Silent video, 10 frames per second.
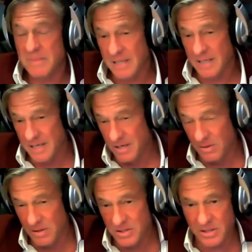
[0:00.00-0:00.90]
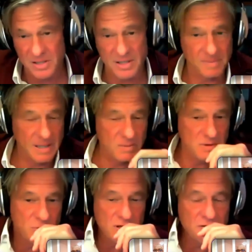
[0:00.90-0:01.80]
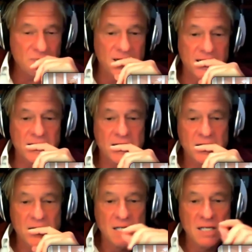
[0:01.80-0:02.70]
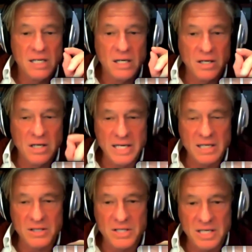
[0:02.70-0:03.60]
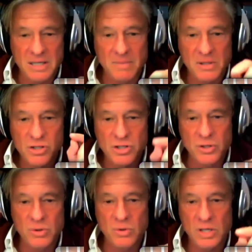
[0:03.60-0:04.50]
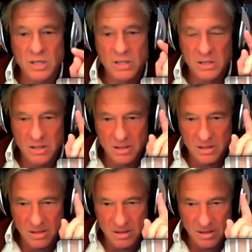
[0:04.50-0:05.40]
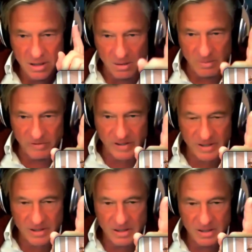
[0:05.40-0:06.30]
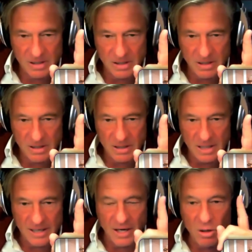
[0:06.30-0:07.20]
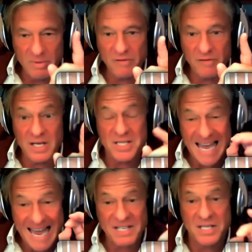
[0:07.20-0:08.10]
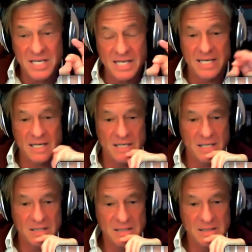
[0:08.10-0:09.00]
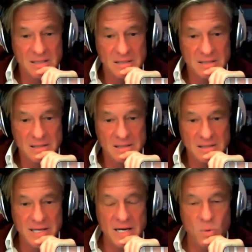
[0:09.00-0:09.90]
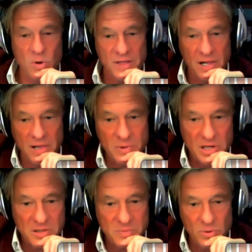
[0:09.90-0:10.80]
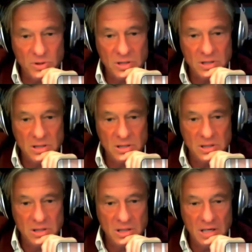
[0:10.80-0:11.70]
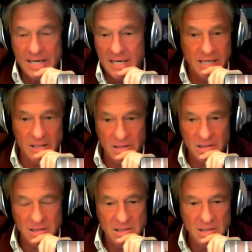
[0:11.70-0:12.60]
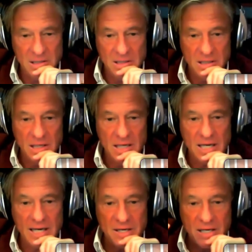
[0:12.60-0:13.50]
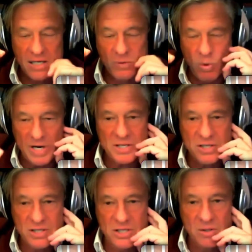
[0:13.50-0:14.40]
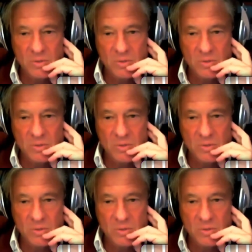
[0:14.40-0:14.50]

and I know this because I, I, was briefed by it. Right. The legal team sued Home Affairs, hmm. and Home Affairs acted illegally. They withheld the passport, illegal and it went to